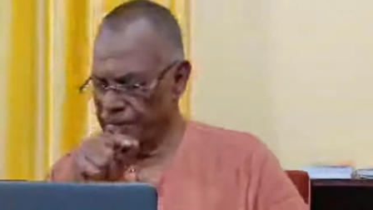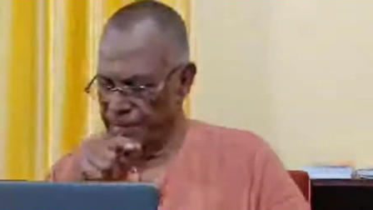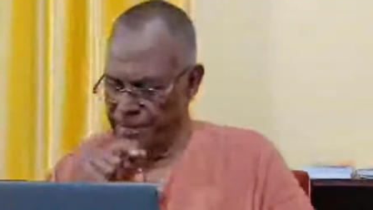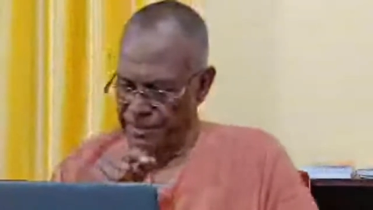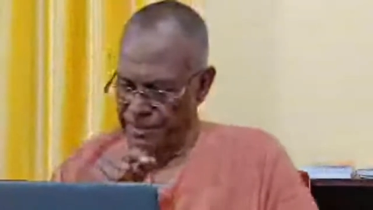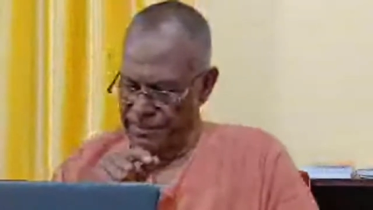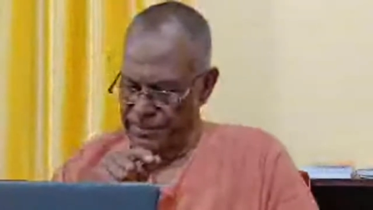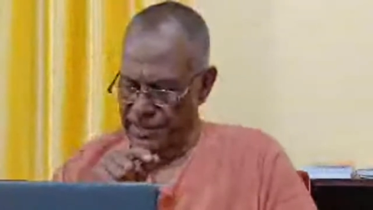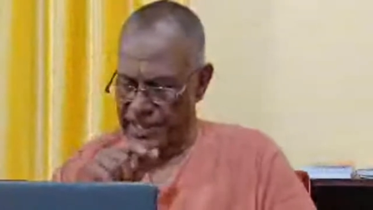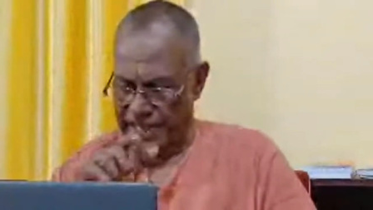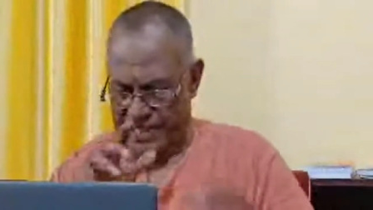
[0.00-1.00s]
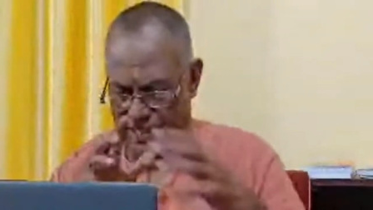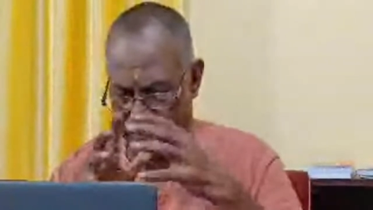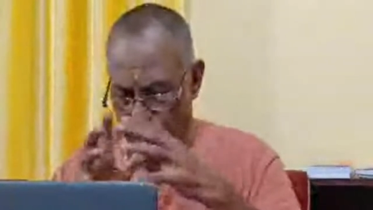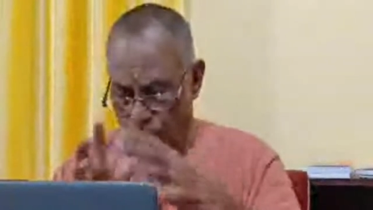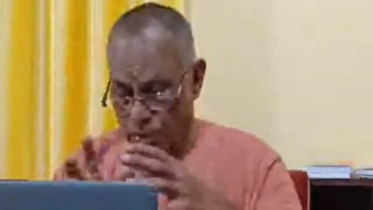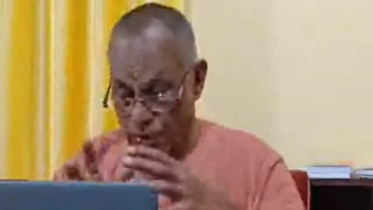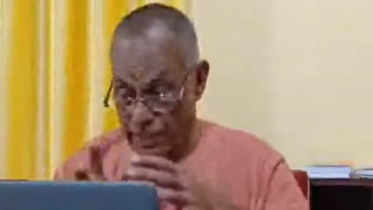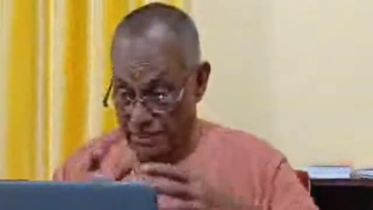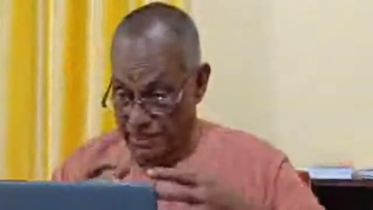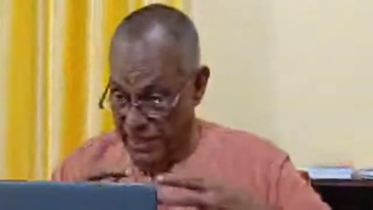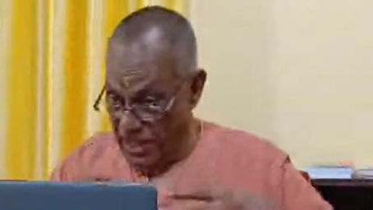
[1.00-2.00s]
We get
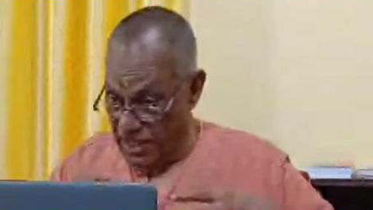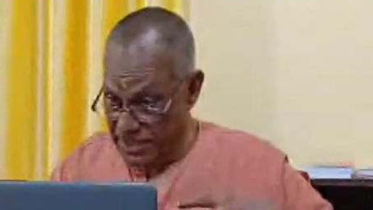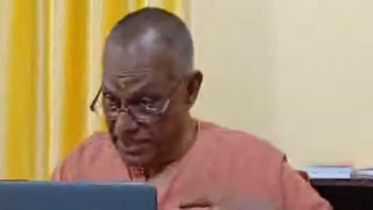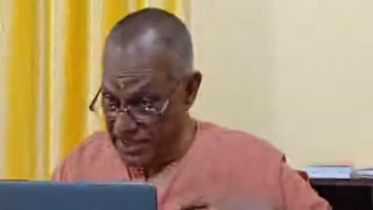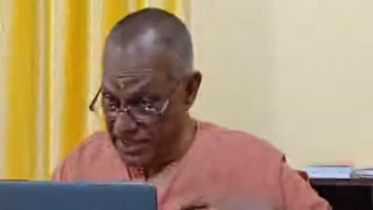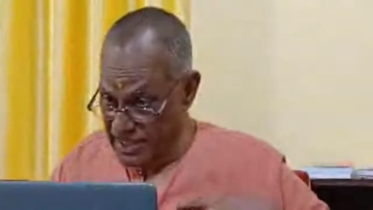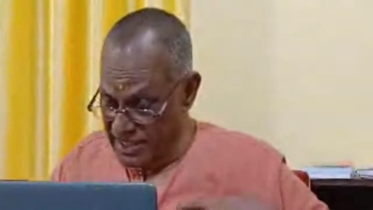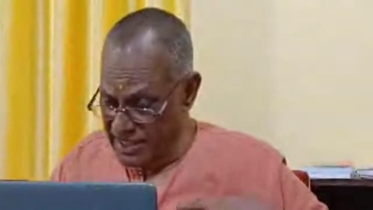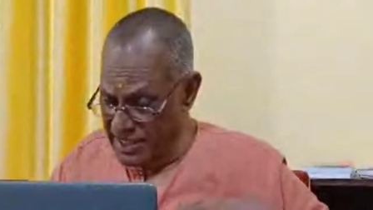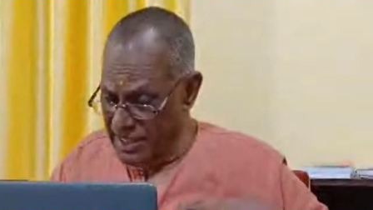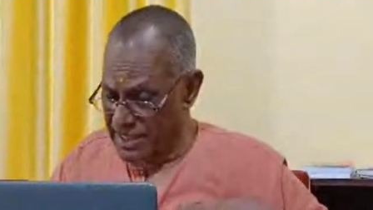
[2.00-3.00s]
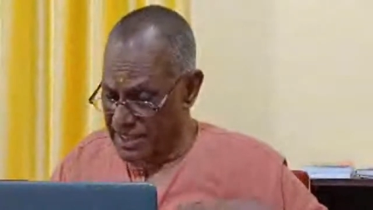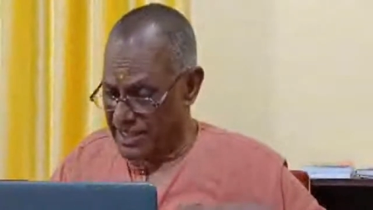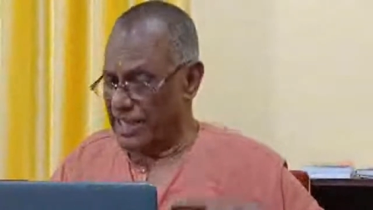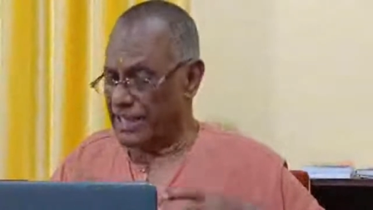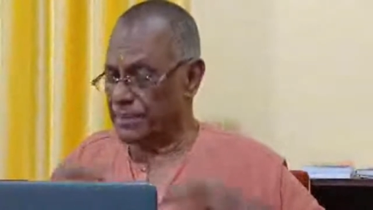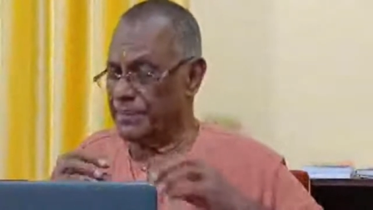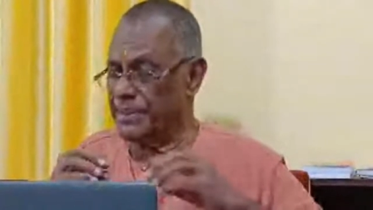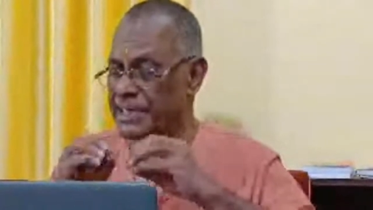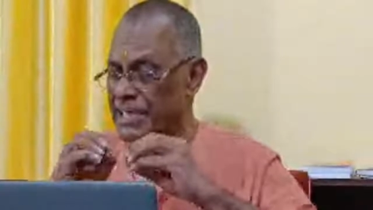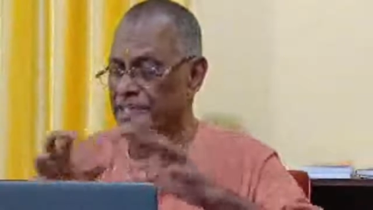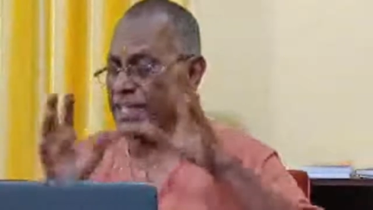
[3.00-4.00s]
attuned to it because the inner thing has
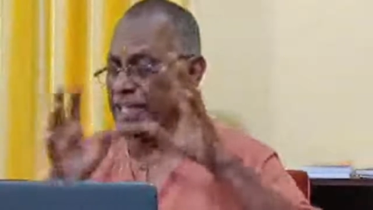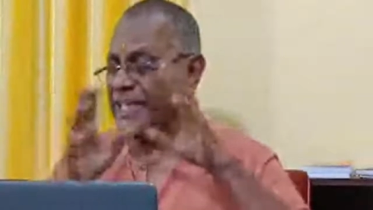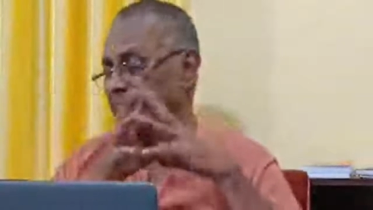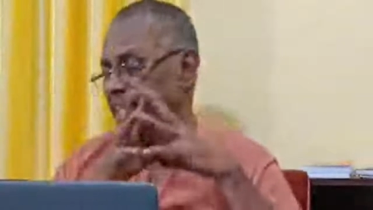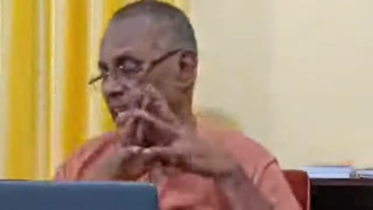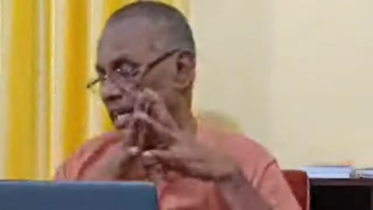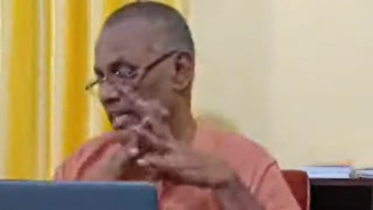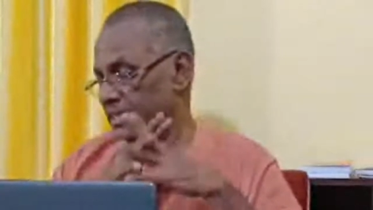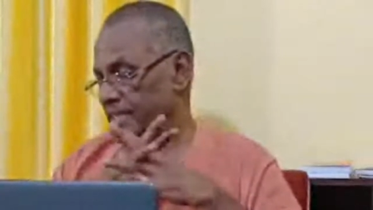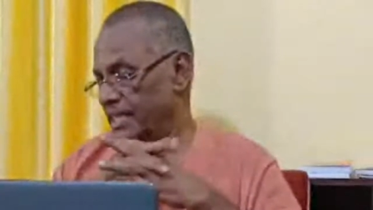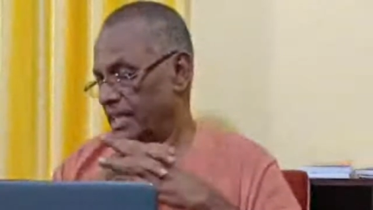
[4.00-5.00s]
been touched and kindled.